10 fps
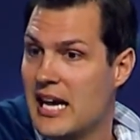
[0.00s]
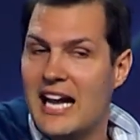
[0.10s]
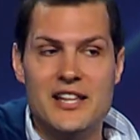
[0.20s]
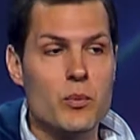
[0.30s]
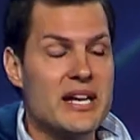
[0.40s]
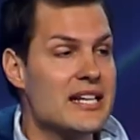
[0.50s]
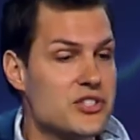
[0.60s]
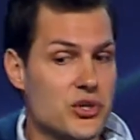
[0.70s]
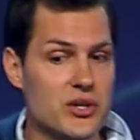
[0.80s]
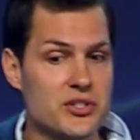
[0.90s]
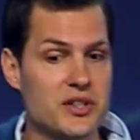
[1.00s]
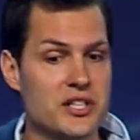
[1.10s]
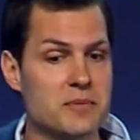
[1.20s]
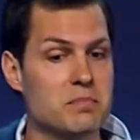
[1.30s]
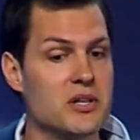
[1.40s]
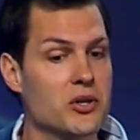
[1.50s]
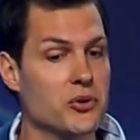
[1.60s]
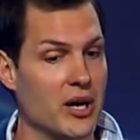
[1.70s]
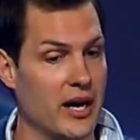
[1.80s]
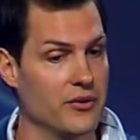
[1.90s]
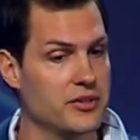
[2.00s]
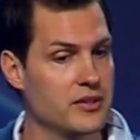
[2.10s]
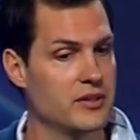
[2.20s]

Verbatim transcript: And then we enter into this middle ground